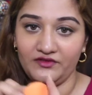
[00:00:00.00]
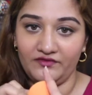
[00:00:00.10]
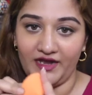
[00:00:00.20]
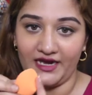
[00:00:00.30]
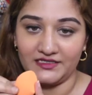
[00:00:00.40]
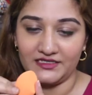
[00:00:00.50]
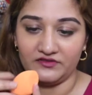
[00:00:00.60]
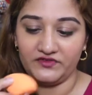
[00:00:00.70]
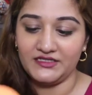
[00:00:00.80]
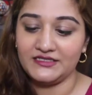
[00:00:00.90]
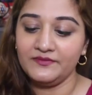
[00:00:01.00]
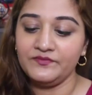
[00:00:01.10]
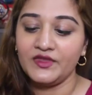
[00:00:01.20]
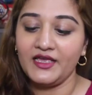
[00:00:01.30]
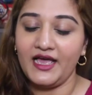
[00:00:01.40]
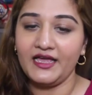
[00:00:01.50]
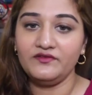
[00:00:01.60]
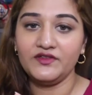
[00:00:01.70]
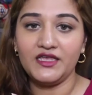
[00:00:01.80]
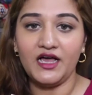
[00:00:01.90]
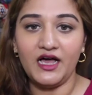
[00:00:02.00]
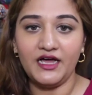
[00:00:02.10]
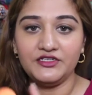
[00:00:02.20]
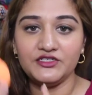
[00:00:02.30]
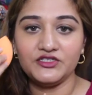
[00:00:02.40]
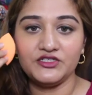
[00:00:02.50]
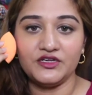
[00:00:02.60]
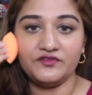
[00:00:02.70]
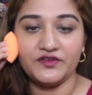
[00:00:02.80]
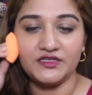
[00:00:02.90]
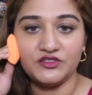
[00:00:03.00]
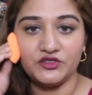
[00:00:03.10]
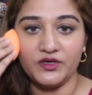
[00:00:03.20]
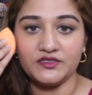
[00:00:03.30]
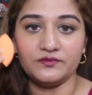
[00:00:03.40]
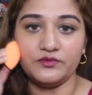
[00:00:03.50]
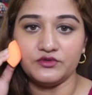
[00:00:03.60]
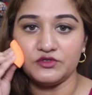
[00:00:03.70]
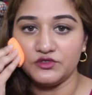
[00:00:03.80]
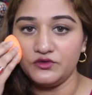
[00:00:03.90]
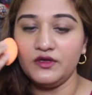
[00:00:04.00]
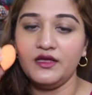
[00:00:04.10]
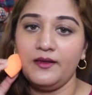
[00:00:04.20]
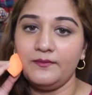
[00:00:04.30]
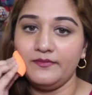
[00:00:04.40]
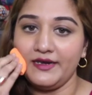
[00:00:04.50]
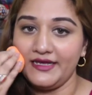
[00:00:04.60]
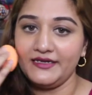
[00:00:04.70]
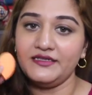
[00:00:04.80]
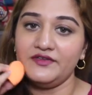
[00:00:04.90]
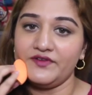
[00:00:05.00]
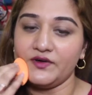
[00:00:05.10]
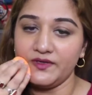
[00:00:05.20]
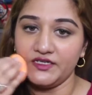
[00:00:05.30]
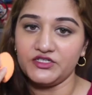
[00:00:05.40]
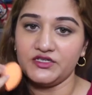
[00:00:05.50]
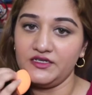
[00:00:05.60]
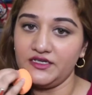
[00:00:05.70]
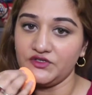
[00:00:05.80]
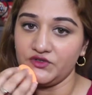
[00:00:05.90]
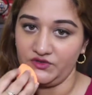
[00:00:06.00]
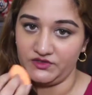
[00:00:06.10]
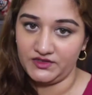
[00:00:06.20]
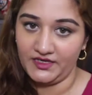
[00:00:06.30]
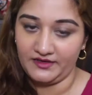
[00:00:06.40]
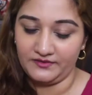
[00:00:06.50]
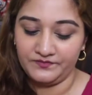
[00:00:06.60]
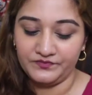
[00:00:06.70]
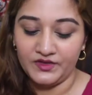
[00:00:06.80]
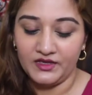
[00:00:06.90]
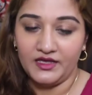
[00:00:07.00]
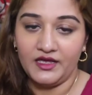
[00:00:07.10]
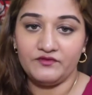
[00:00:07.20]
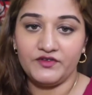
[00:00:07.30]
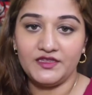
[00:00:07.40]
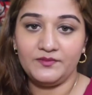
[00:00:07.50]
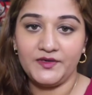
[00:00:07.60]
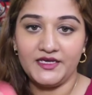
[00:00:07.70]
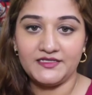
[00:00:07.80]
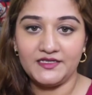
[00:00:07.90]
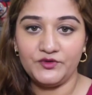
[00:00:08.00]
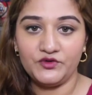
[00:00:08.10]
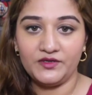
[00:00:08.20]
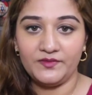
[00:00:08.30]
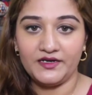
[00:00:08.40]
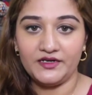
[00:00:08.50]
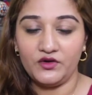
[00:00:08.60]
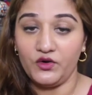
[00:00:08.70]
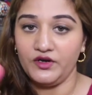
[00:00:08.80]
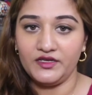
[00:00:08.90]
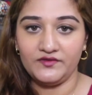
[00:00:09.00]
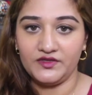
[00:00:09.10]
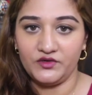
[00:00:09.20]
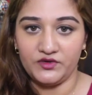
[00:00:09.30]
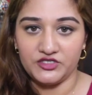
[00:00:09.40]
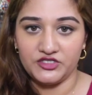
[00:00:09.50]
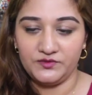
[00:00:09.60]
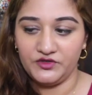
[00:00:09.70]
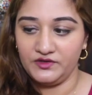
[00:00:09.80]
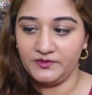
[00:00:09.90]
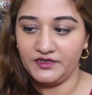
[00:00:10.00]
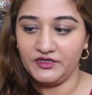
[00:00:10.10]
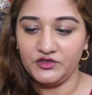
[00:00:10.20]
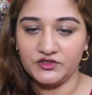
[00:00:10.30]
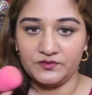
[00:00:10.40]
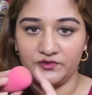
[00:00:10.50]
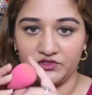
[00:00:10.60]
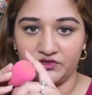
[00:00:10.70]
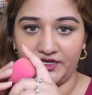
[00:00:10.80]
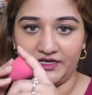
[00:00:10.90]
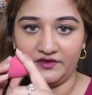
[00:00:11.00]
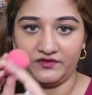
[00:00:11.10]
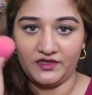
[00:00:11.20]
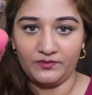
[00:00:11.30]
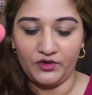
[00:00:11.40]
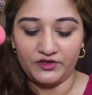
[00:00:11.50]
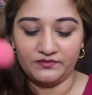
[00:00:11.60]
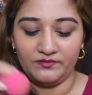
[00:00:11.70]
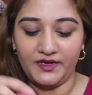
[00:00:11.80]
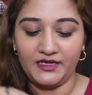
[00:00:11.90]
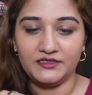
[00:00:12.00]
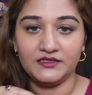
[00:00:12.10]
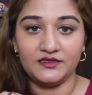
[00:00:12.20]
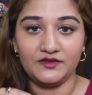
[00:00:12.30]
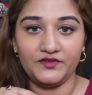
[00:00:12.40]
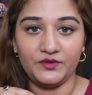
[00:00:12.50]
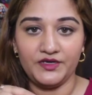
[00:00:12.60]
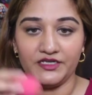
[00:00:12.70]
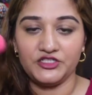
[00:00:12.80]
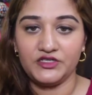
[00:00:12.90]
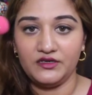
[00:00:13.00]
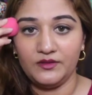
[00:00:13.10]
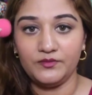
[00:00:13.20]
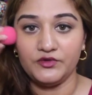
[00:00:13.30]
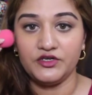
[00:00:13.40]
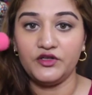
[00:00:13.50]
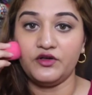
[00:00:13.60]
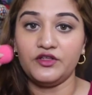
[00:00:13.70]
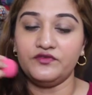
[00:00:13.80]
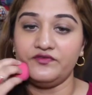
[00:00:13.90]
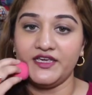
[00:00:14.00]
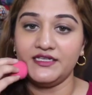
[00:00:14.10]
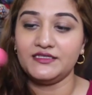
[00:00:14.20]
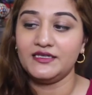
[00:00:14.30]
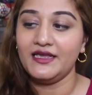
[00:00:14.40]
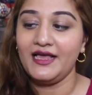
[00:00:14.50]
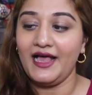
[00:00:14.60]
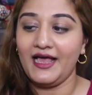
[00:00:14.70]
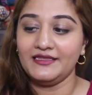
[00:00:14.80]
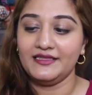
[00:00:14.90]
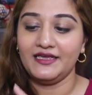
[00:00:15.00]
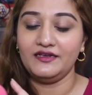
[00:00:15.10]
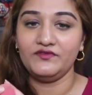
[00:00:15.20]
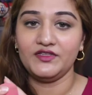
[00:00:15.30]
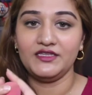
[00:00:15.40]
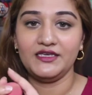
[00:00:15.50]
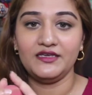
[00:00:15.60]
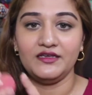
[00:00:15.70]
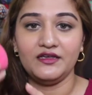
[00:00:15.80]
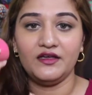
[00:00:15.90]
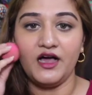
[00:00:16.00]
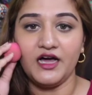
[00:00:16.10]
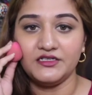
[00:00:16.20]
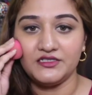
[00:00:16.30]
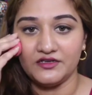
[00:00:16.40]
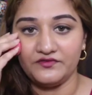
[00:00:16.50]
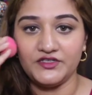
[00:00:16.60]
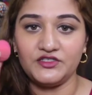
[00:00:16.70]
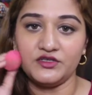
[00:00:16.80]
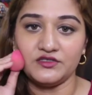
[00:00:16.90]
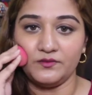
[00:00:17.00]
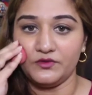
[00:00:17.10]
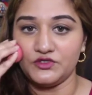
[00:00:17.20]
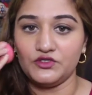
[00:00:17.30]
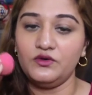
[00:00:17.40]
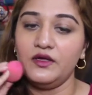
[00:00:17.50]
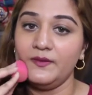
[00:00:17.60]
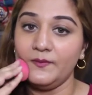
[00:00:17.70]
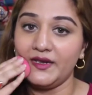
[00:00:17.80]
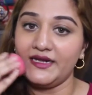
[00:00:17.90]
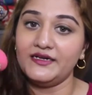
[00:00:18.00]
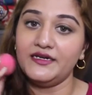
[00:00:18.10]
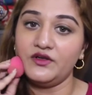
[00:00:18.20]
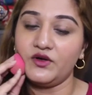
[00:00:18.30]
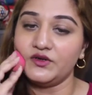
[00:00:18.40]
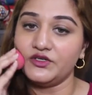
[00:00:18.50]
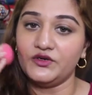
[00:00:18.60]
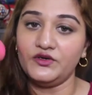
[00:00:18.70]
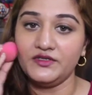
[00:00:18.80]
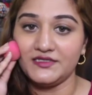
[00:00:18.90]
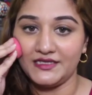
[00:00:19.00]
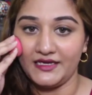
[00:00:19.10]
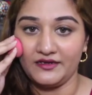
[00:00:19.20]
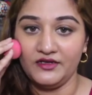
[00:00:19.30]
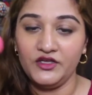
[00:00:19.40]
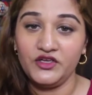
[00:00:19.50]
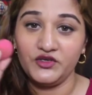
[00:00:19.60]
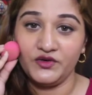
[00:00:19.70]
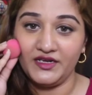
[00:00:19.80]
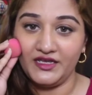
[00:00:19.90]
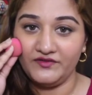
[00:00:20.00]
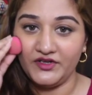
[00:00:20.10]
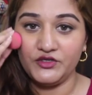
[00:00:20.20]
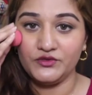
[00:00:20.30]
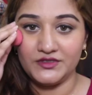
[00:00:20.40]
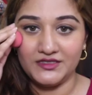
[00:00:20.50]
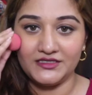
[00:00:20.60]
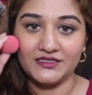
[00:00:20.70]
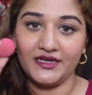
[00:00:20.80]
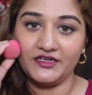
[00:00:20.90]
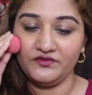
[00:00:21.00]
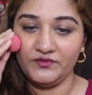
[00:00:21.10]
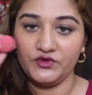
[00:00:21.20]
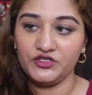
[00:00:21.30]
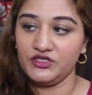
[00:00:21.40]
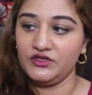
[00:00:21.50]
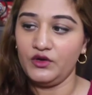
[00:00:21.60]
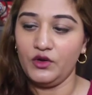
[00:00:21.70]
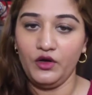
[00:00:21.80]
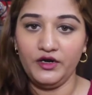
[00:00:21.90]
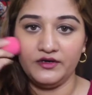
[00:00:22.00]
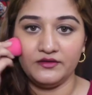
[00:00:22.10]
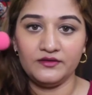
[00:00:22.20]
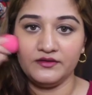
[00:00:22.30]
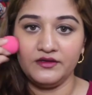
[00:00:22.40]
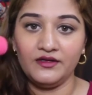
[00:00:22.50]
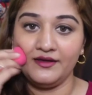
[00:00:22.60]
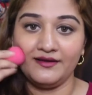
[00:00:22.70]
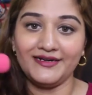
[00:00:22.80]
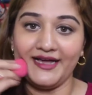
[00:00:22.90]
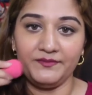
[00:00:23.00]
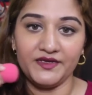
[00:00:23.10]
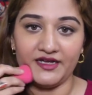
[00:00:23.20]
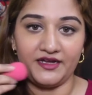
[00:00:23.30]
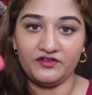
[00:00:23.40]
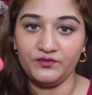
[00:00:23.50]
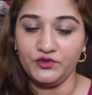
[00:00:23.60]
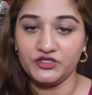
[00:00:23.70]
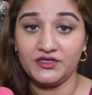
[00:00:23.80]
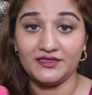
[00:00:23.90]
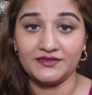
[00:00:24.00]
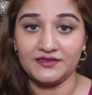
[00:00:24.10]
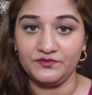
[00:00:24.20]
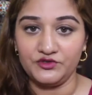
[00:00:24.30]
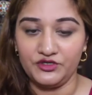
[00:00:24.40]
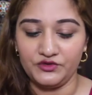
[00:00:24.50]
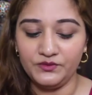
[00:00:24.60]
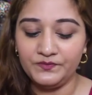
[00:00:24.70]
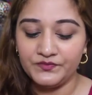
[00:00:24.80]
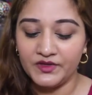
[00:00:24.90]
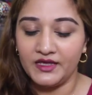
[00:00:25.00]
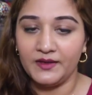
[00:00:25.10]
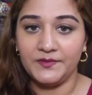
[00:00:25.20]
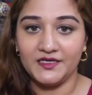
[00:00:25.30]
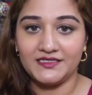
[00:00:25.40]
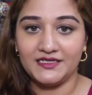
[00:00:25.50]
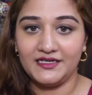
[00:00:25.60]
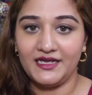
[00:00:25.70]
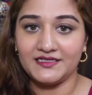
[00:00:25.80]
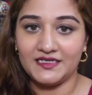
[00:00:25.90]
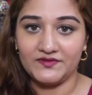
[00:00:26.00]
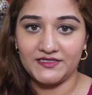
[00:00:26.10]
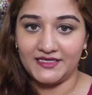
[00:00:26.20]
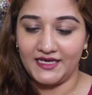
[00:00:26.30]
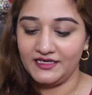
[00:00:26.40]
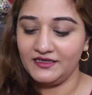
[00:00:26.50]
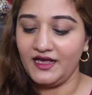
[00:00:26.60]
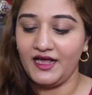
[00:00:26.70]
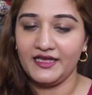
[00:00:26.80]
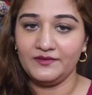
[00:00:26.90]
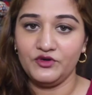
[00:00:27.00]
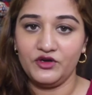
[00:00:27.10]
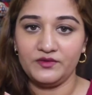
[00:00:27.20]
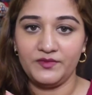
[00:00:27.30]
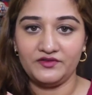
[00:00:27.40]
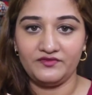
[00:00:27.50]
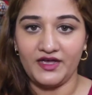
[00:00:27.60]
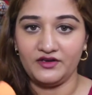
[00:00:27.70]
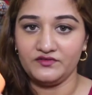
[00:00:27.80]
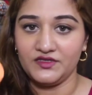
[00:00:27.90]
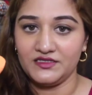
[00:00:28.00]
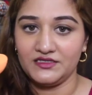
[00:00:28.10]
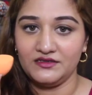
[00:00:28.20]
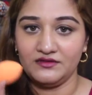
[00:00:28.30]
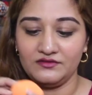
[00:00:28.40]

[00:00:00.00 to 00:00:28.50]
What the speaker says: the flat surface, and with the arched surface you are supposed to blend the foundation into your skin. With the PAC Beauty Blender or even the original Beauty Blender, you are supposed to take it with the bottom part, the foundation, put it on your face, and then with the arched surface you are supposed to blend it on your skin. You can even use this kind of motion or dabbing kind of motion, it is up to you. Personally, as I was saying, I am not a big fan of this